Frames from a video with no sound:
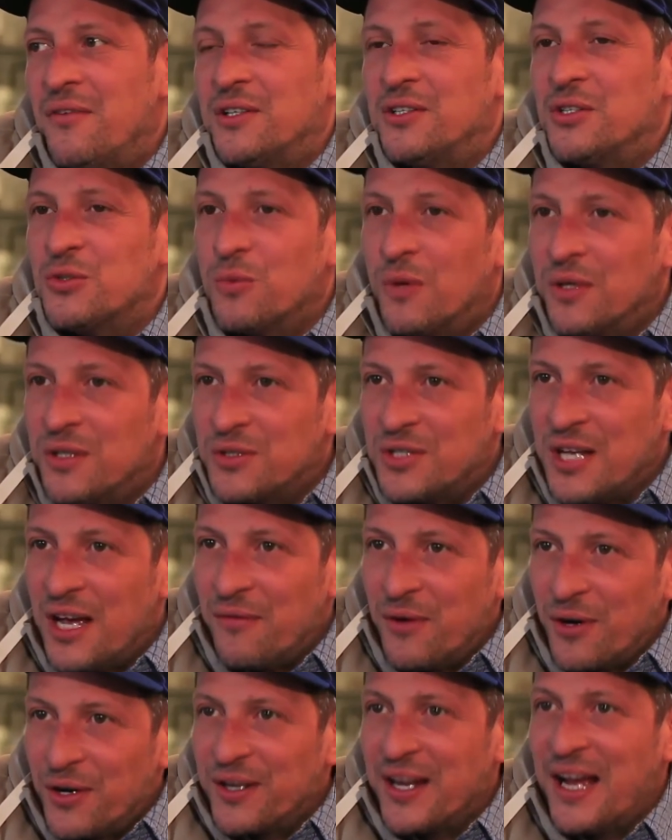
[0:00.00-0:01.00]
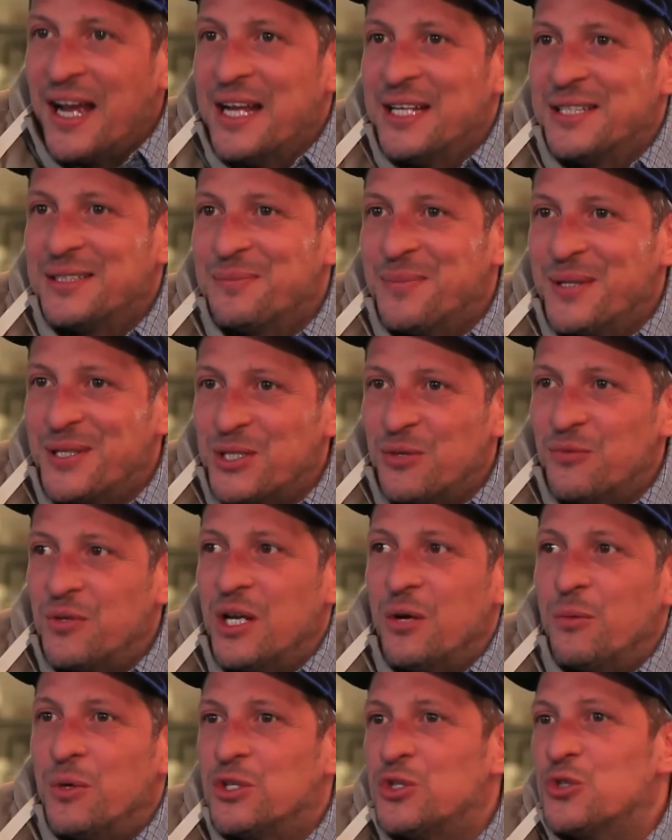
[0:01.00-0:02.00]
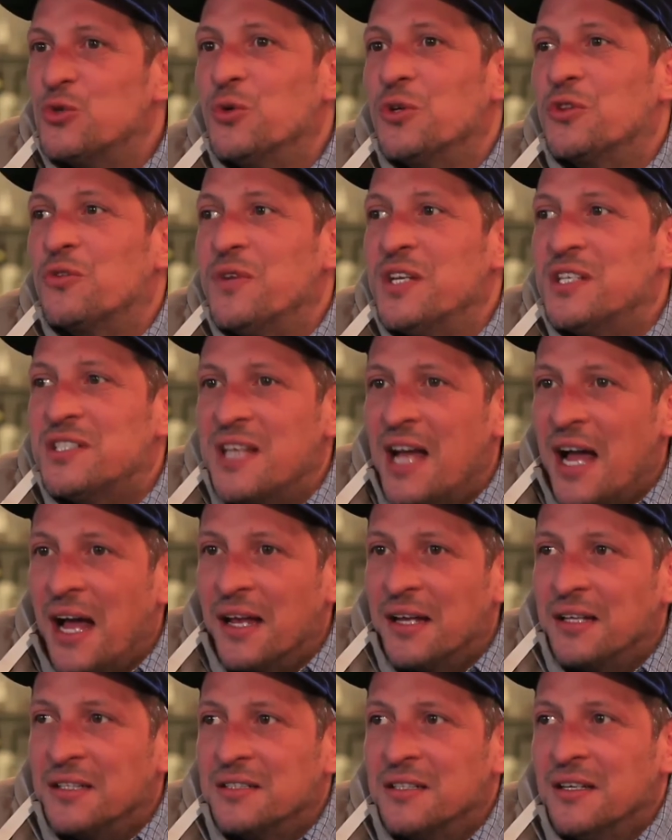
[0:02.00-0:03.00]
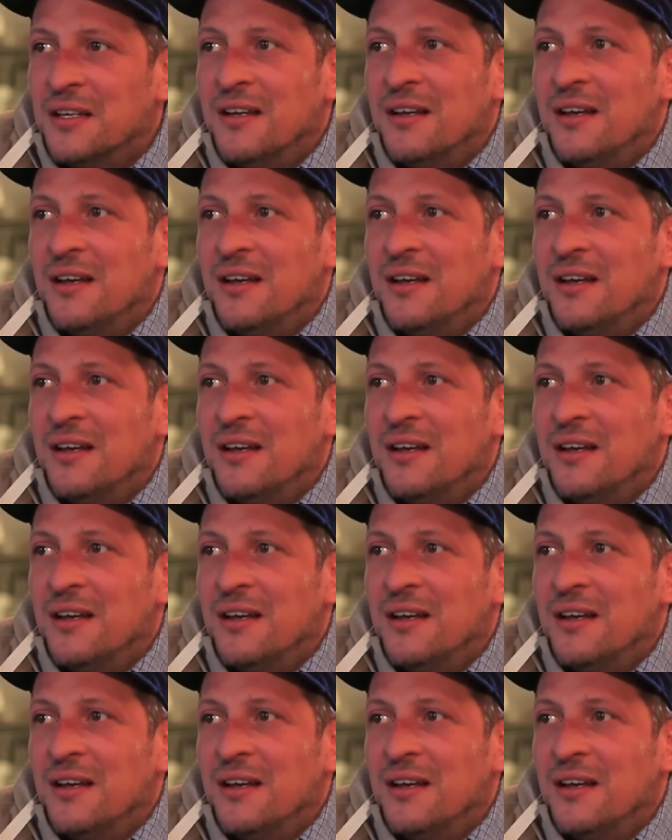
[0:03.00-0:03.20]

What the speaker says: I just wanted to have a nice pizzeria with 2 or 3 salads.